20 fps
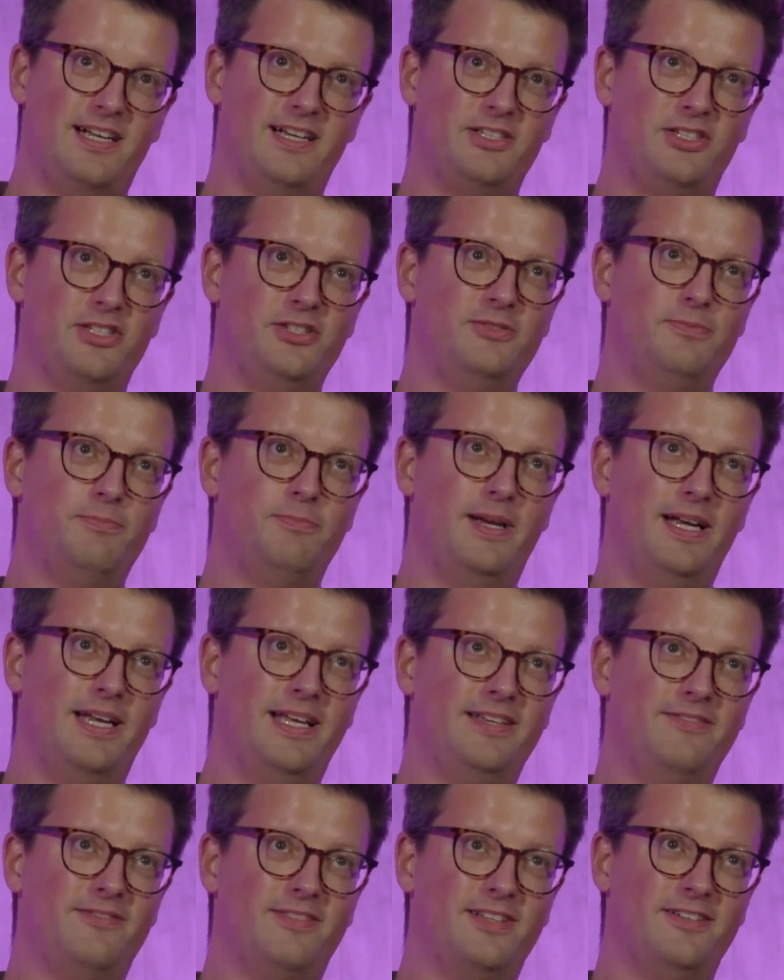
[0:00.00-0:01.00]
I do
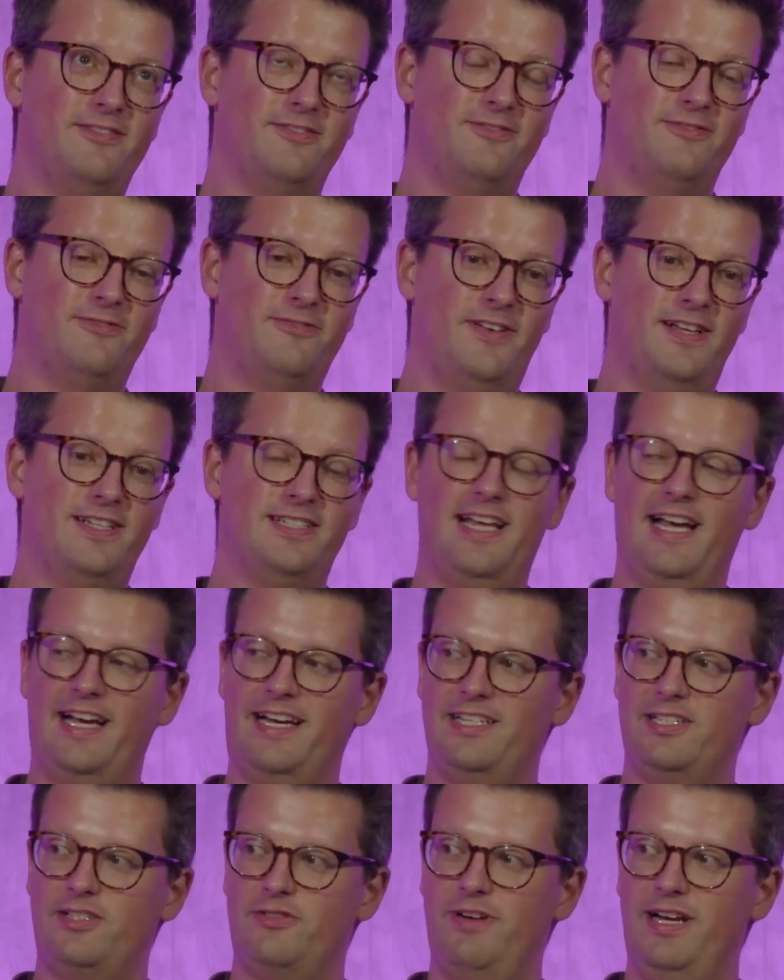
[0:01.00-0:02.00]
believe that
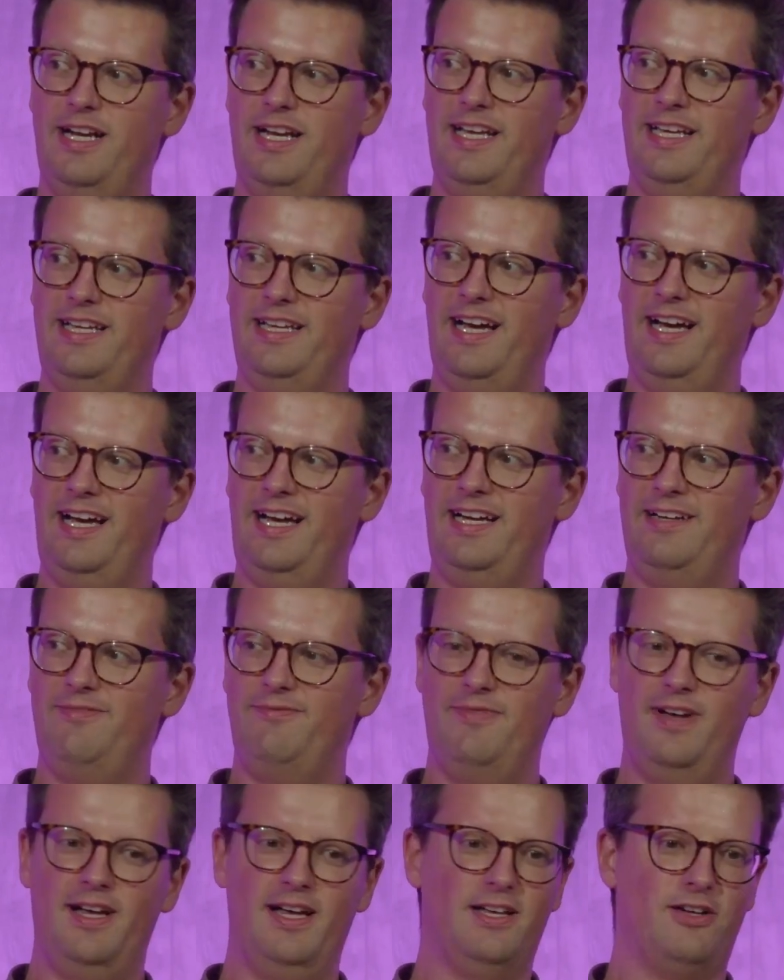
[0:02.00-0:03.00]
fintech is really
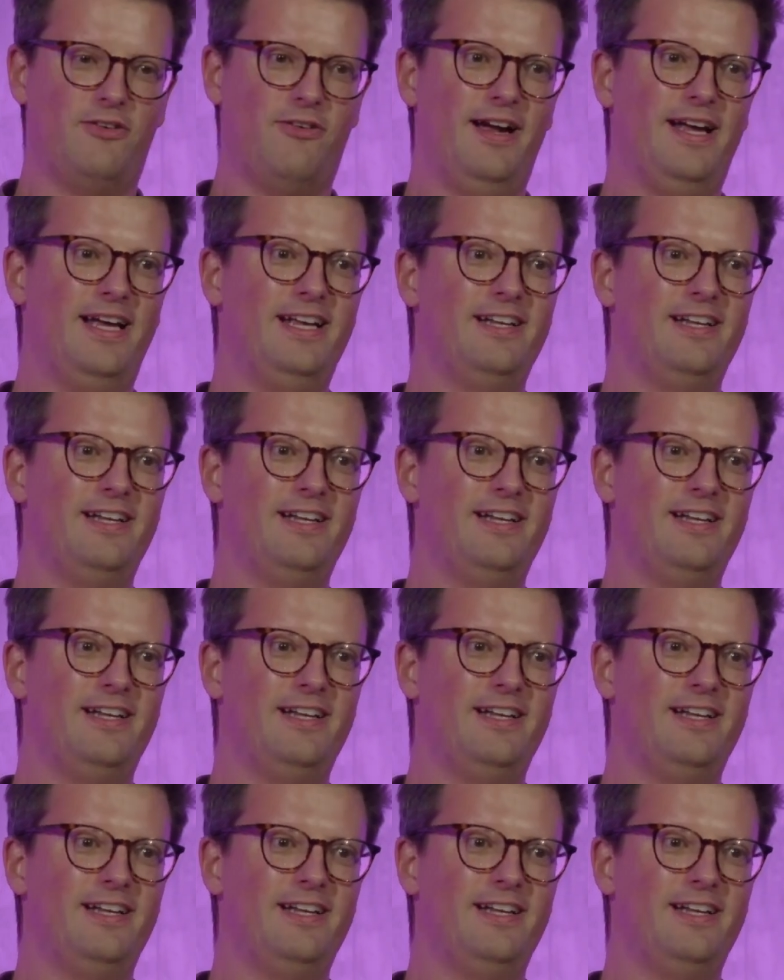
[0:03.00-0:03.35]
a great